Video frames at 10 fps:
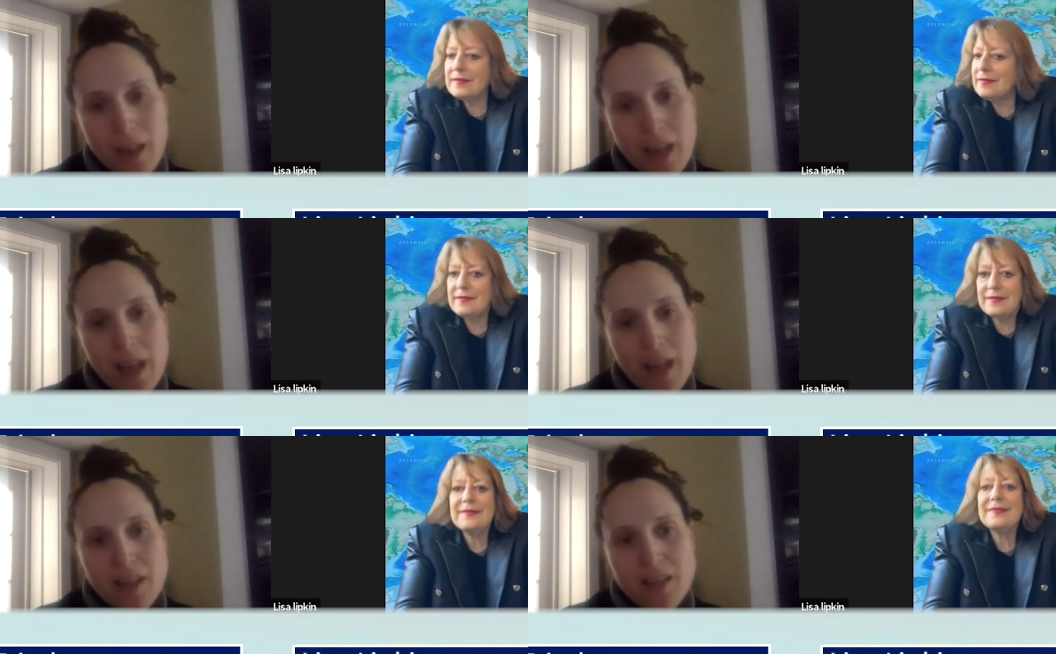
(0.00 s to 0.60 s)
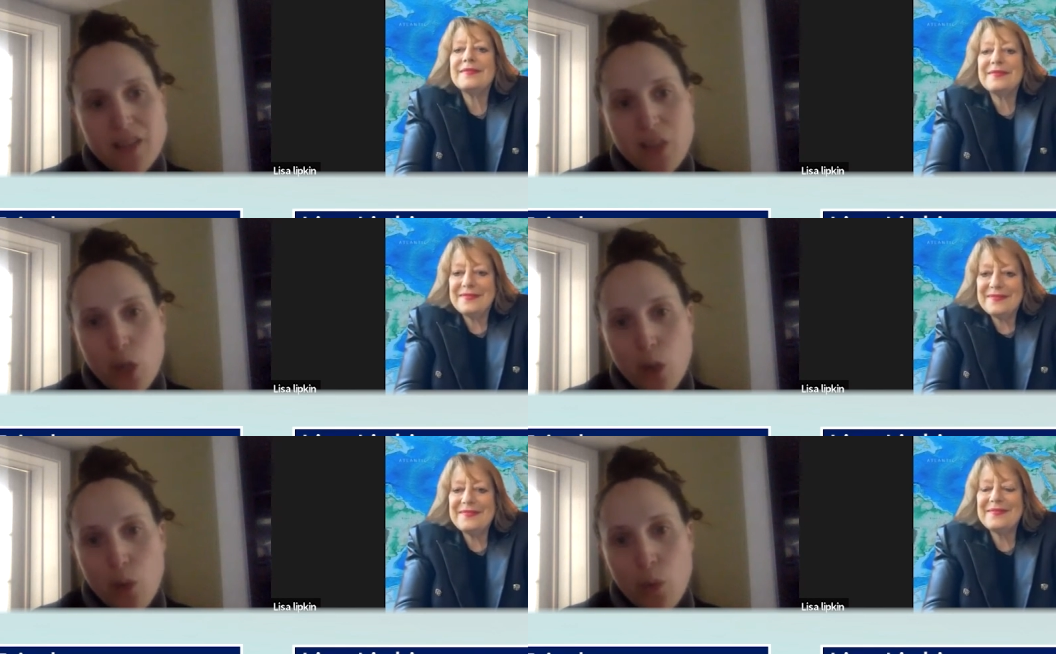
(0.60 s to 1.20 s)
Speaker 1: And
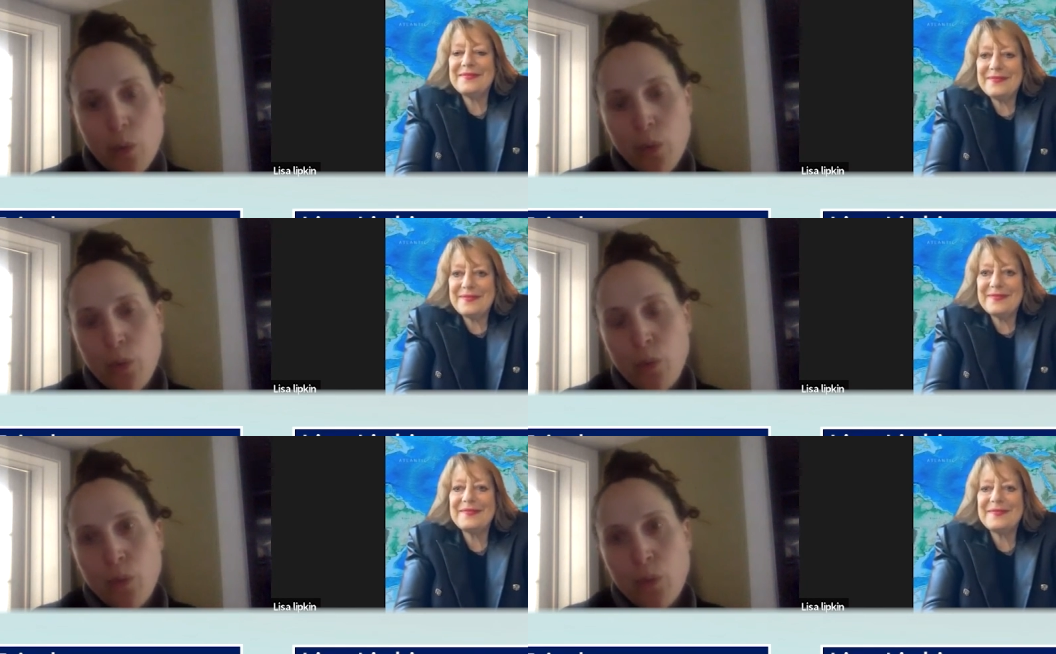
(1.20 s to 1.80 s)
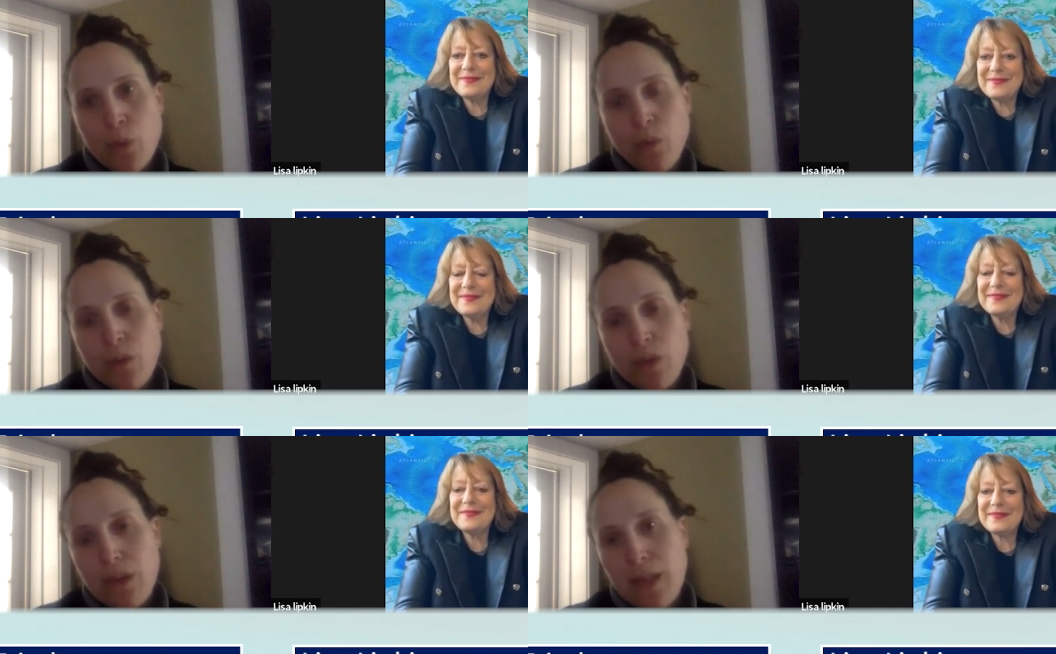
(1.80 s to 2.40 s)
so
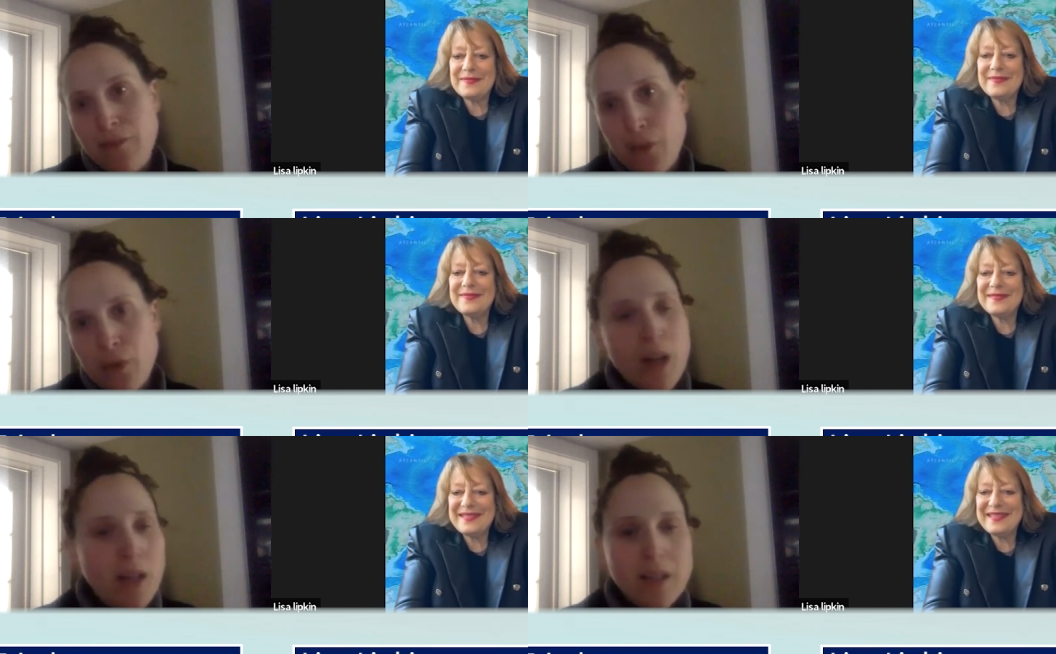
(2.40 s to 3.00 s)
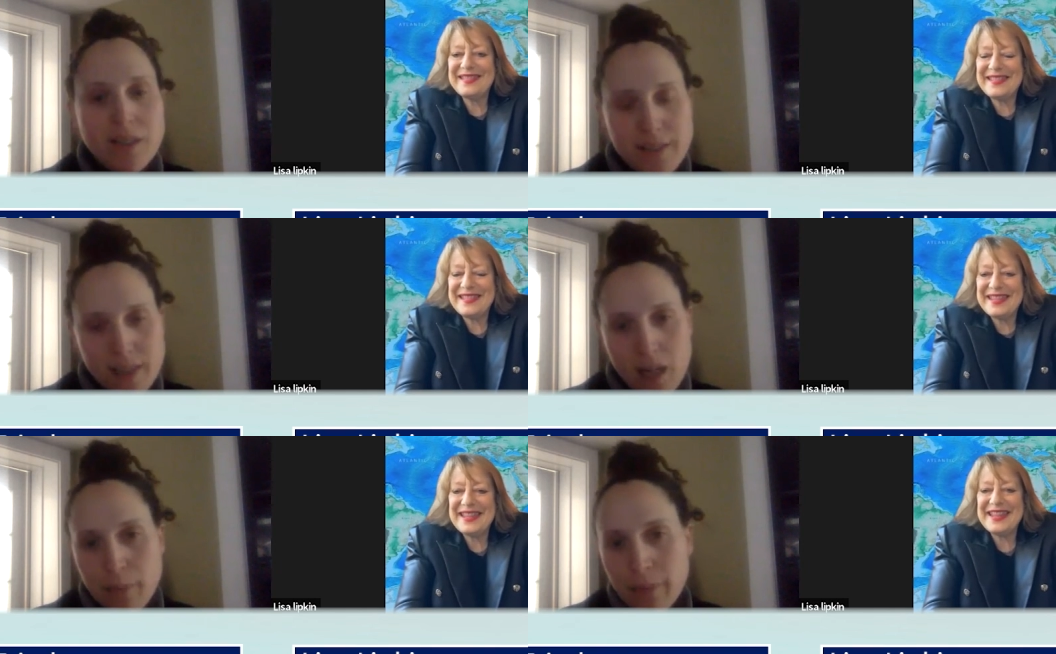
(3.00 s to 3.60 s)
if they're not going to
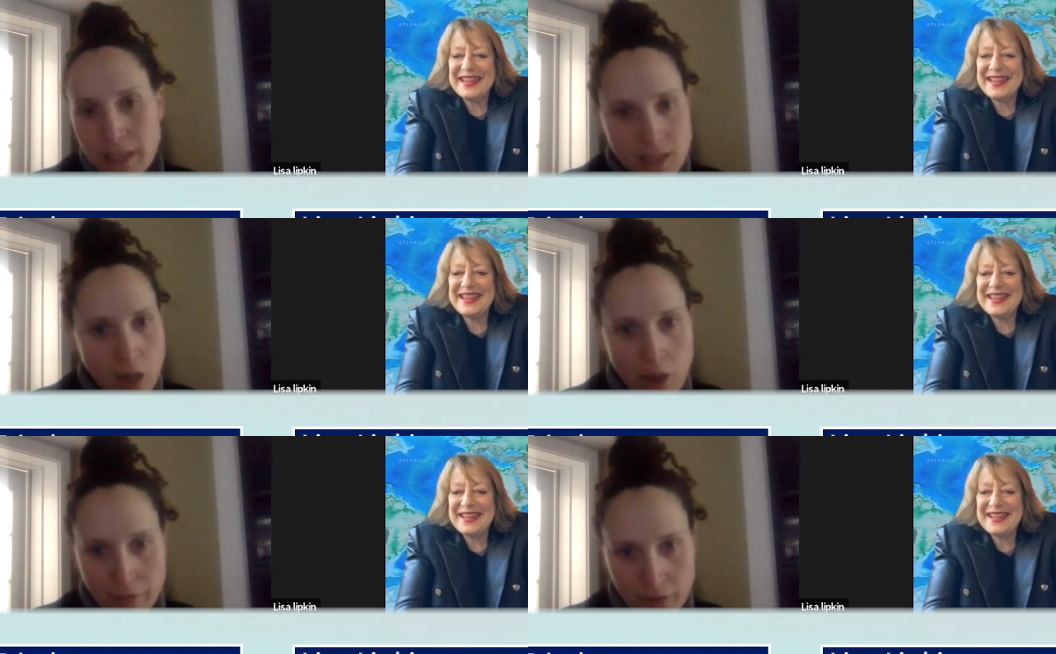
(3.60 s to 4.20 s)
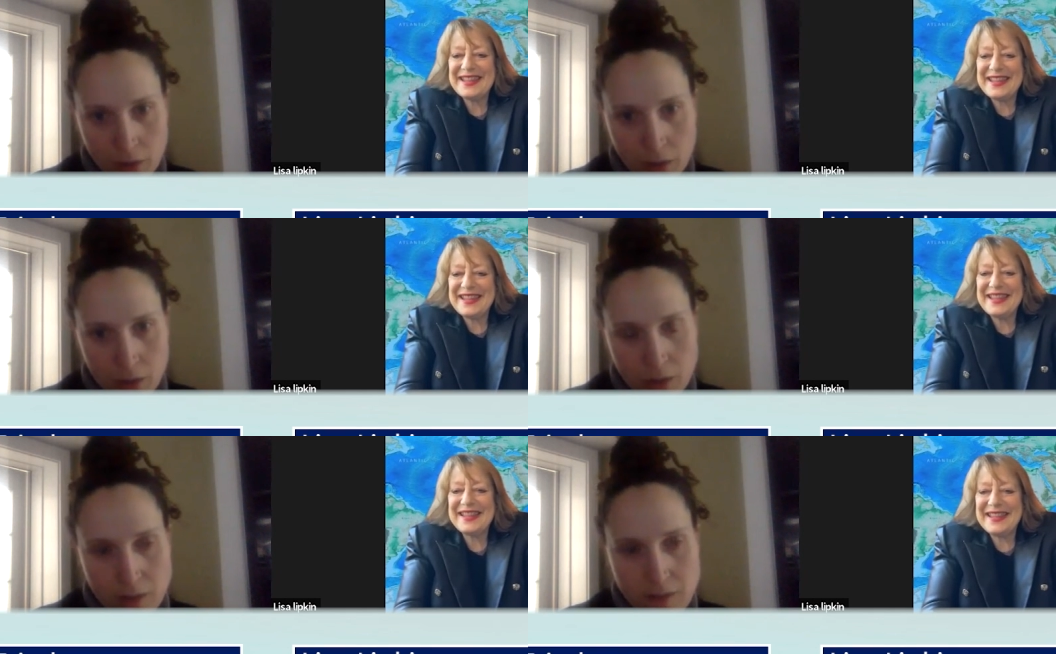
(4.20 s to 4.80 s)
stop, let's
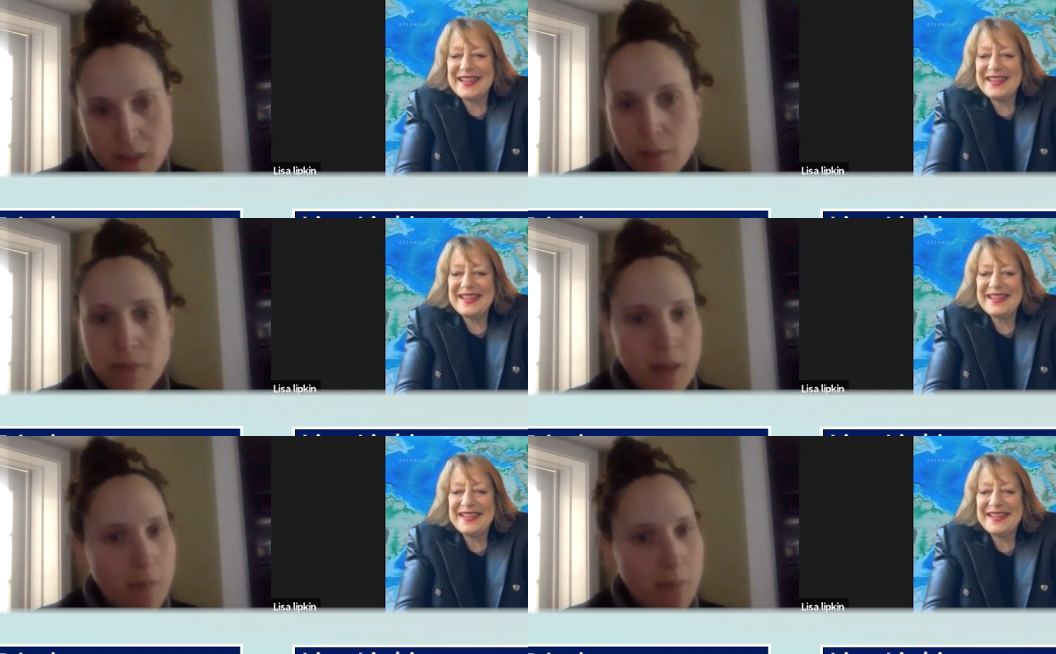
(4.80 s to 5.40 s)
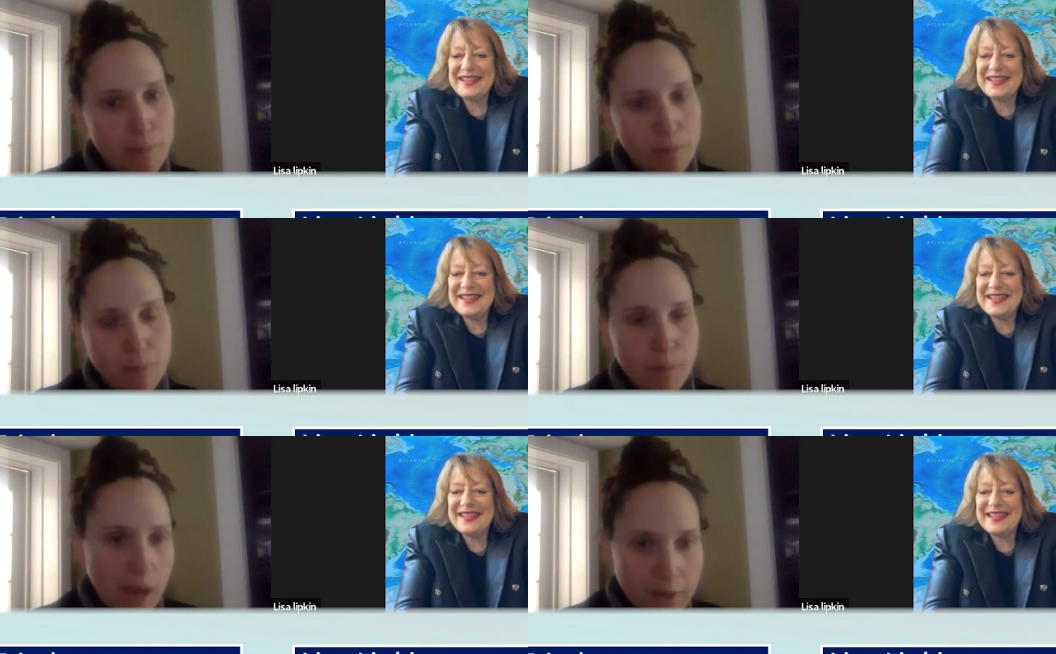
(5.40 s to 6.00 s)
offer something
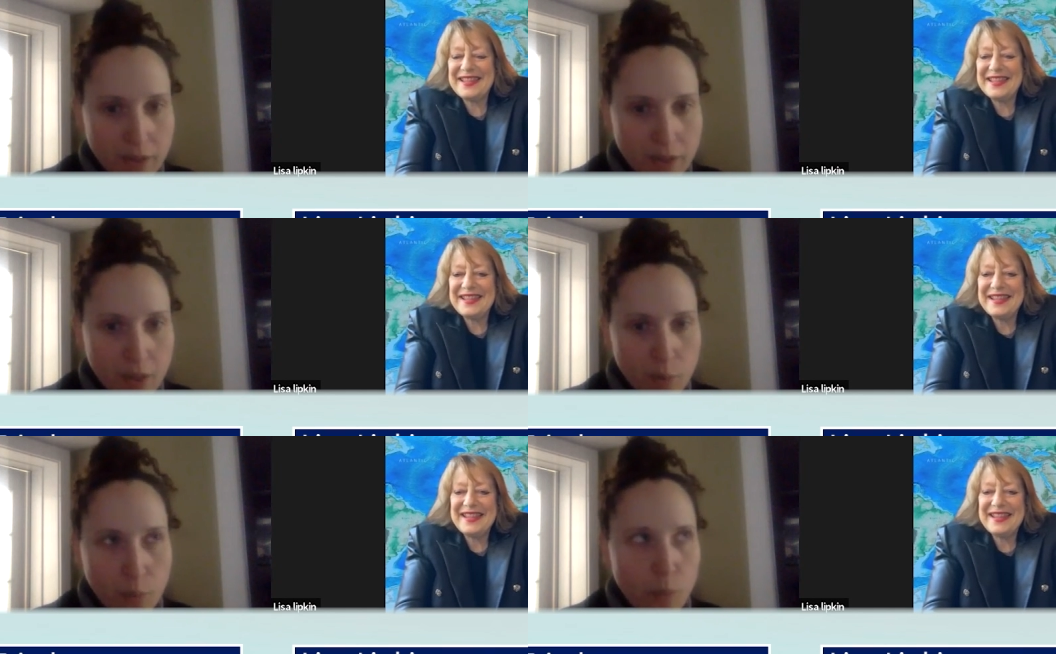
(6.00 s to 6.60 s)
better.